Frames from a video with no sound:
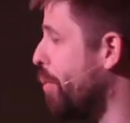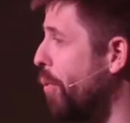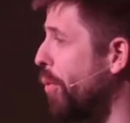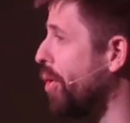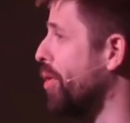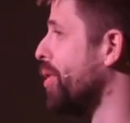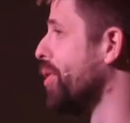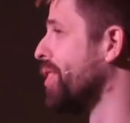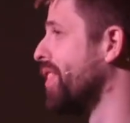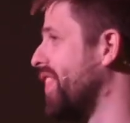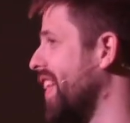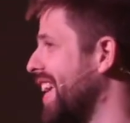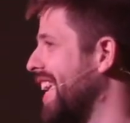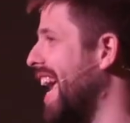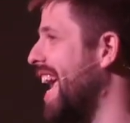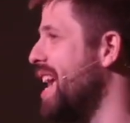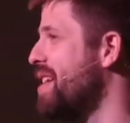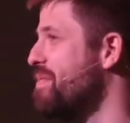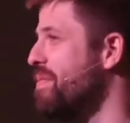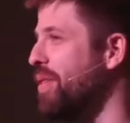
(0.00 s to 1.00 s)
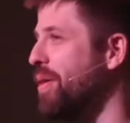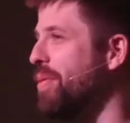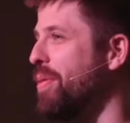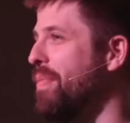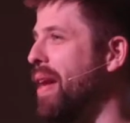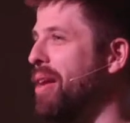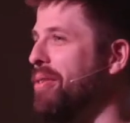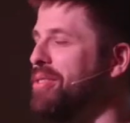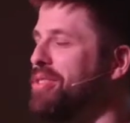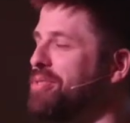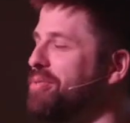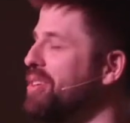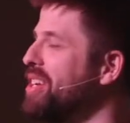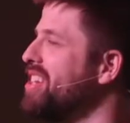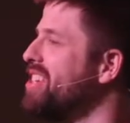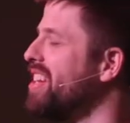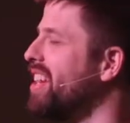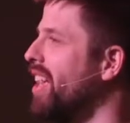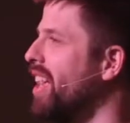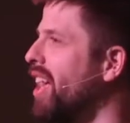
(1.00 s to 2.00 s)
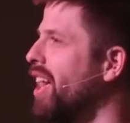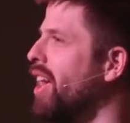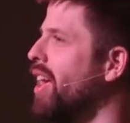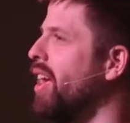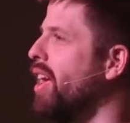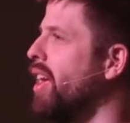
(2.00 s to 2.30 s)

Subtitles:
world that they came from, the mountainous region.